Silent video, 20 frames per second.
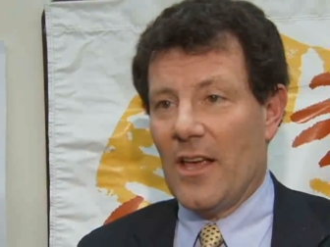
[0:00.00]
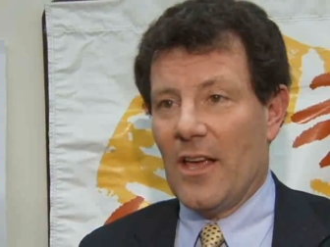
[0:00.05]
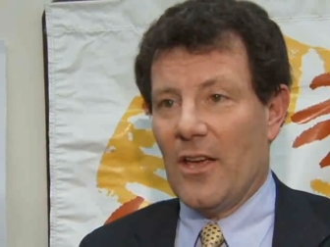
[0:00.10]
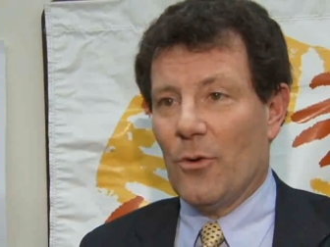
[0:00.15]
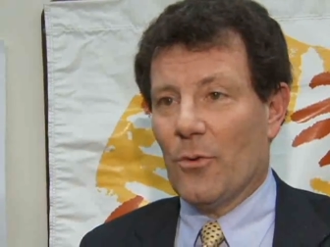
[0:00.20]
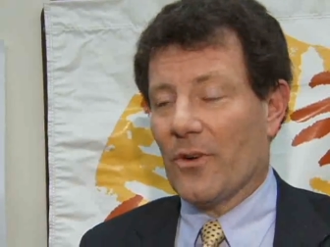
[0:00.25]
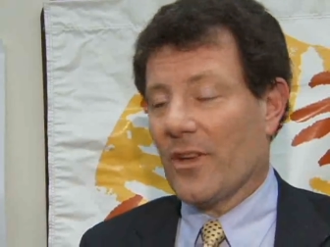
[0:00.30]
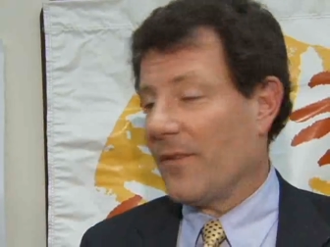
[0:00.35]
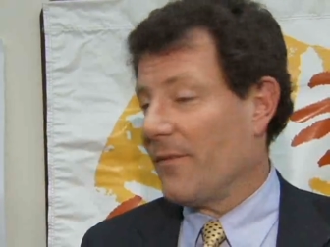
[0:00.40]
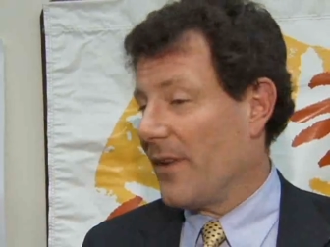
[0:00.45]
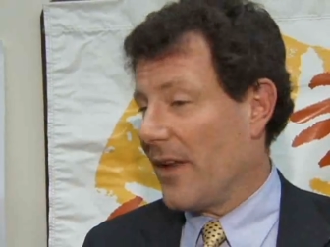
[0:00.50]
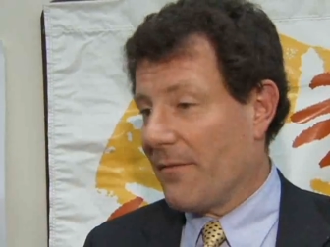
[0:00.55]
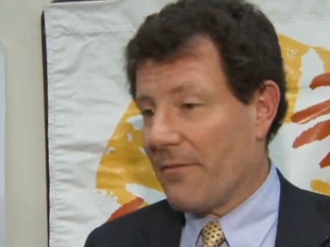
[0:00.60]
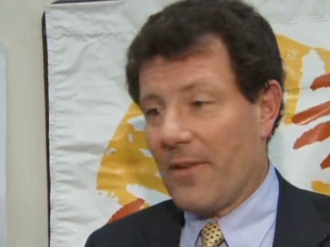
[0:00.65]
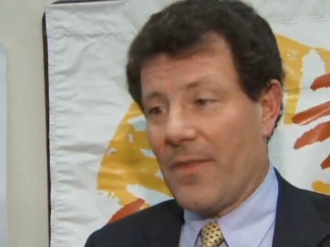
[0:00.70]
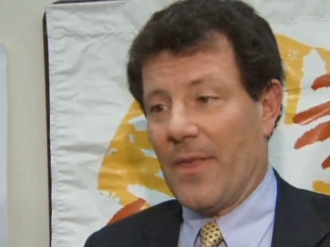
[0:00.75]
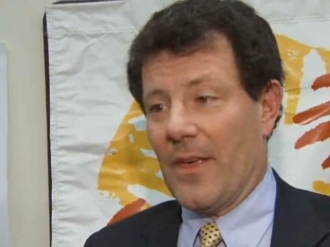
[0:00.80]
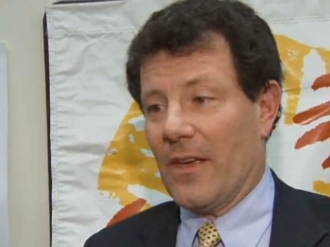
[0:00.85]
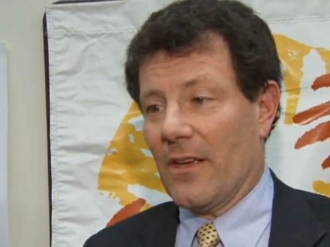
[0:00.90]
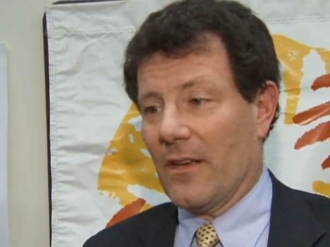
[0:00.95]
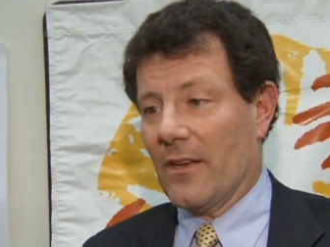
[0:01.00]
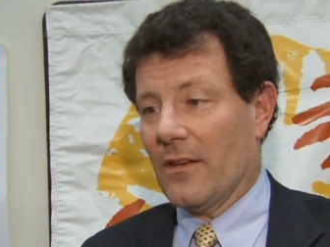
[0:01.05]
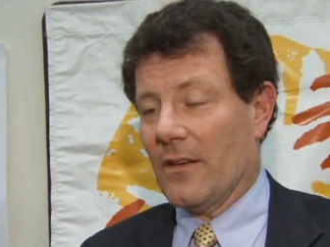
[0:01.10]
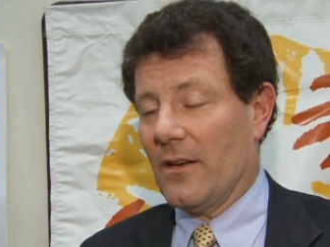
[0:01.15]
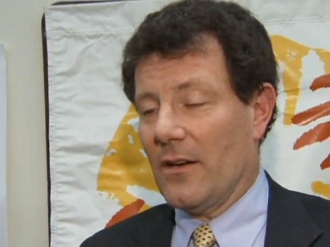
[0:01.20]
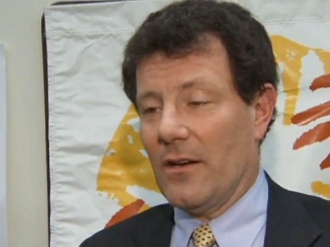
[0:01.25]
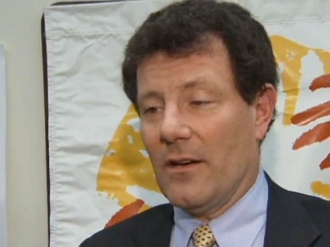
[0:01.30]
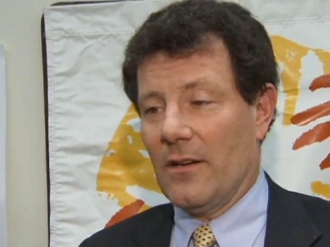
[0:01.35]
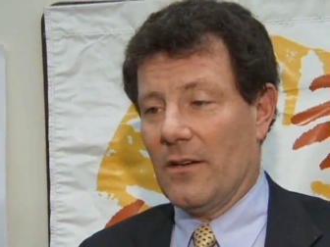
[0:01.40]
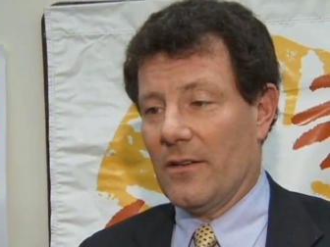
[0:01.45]
who are giving everything
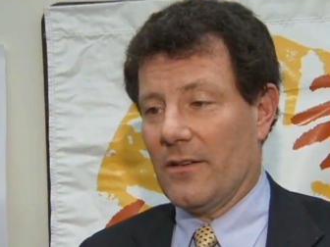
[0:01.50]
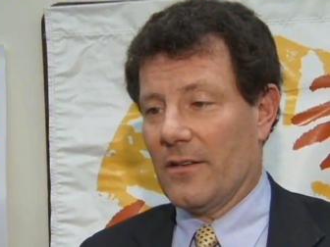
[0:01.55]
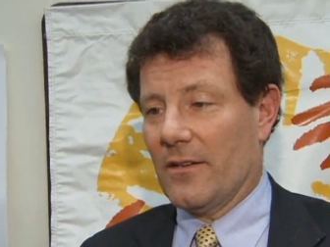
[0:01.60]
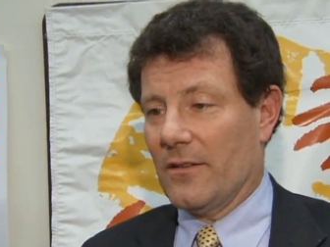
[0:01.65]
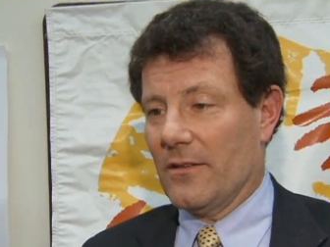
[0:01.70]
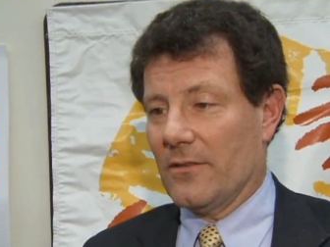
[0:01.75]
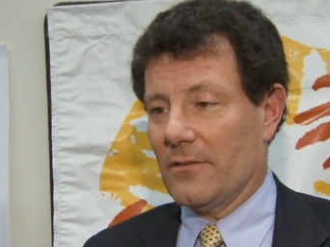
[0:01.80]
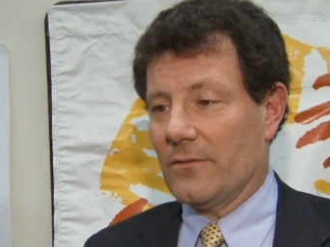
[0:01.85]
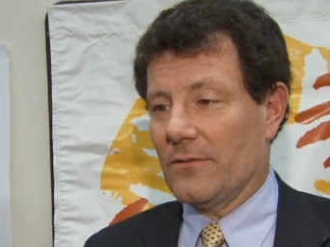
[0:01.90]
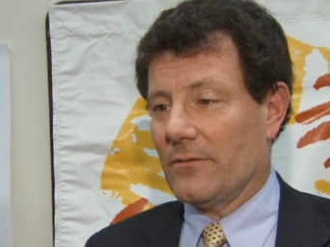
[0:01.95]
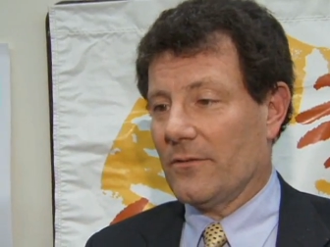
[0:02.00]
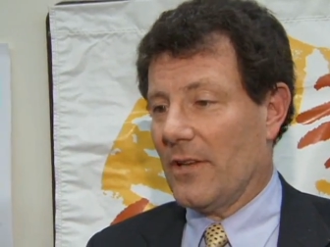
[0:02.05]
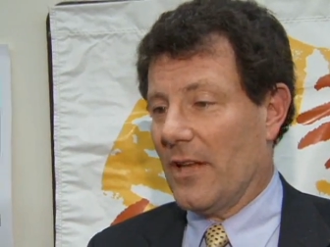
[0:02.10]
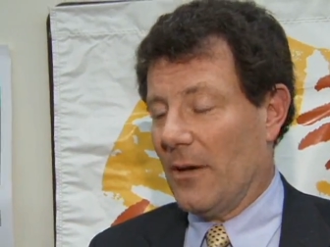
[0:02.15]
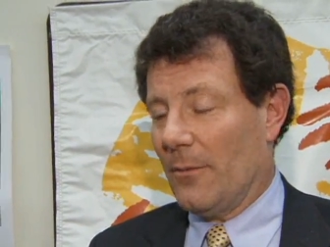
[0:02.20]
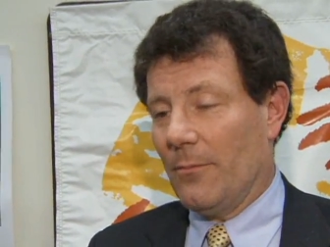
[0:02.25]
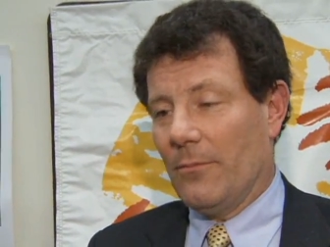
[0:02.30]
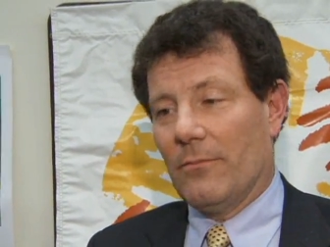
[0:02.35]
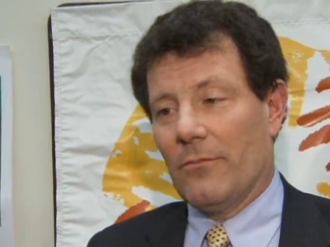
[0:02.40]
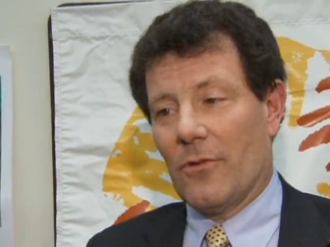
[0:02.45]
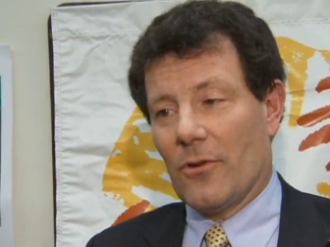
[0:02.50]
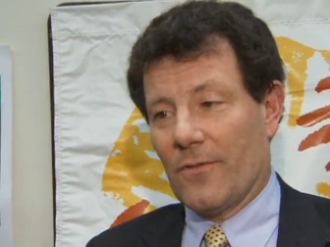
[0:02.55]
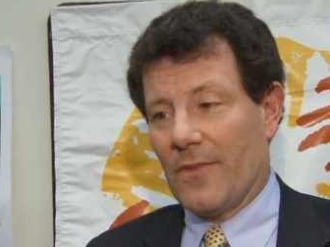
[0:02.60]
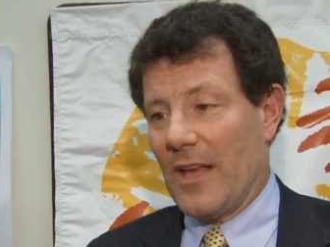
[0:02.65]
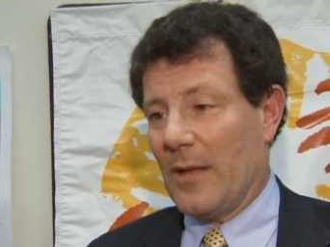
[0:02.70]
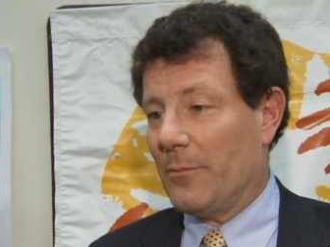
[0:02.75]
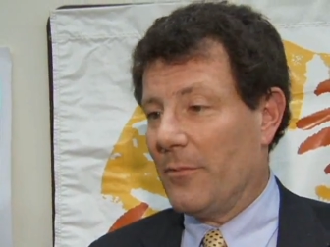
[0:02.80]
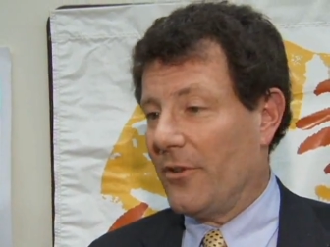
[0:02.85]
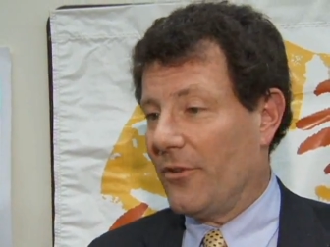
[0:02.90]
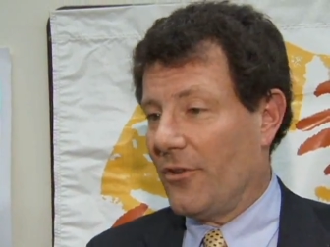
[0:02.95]
uh, to help their
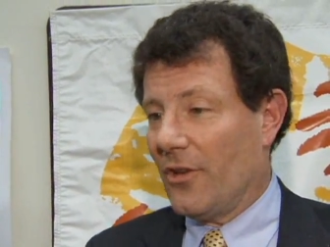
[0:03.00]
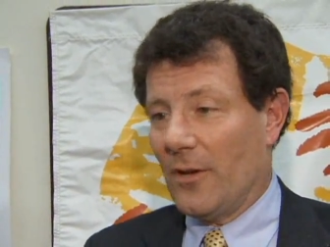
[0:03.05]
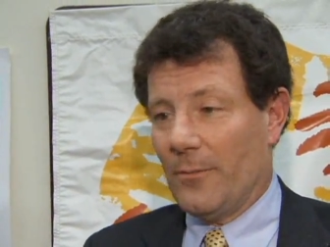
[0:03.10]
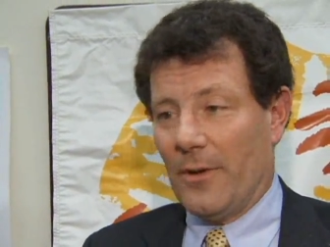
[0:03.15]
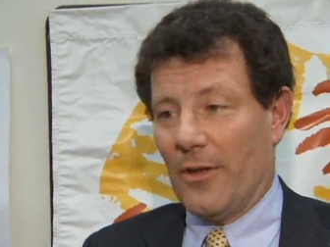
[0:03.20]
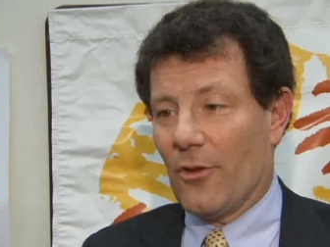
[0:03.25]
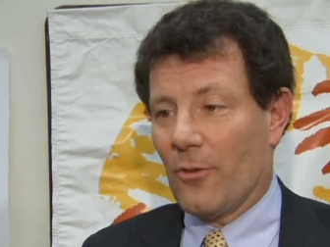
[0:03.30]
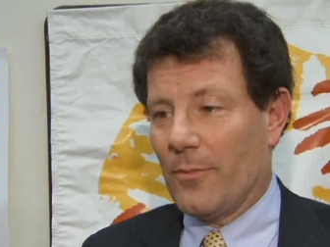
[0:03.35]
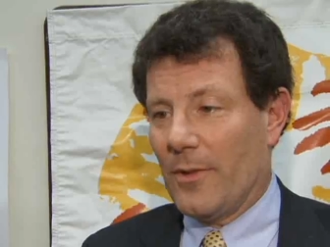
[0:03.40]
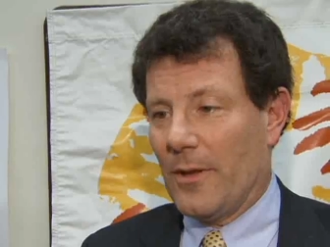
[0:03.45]
families, to help other